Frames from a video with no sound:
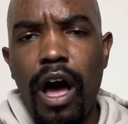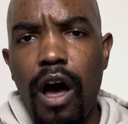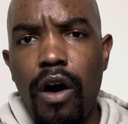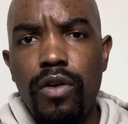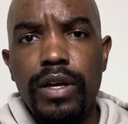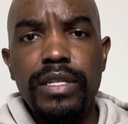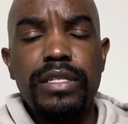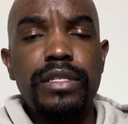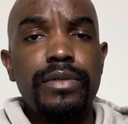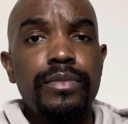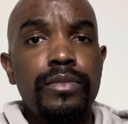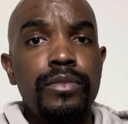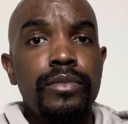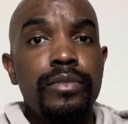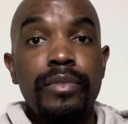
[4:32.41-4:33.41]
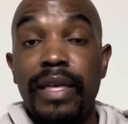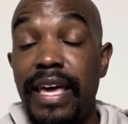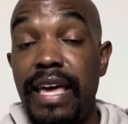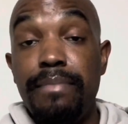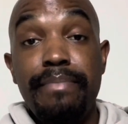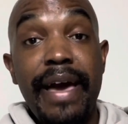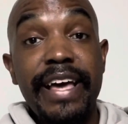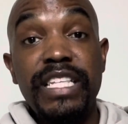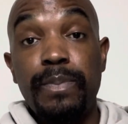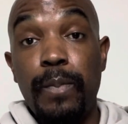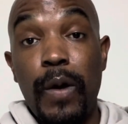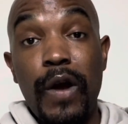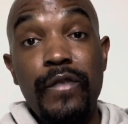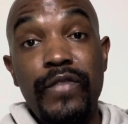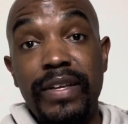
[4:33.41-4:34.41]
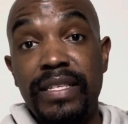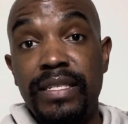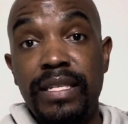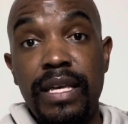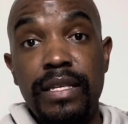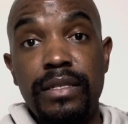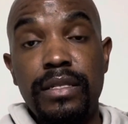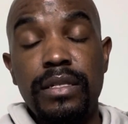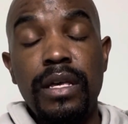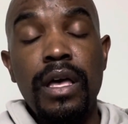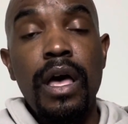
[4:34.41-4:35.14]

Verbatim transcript: August. It makes perfect sense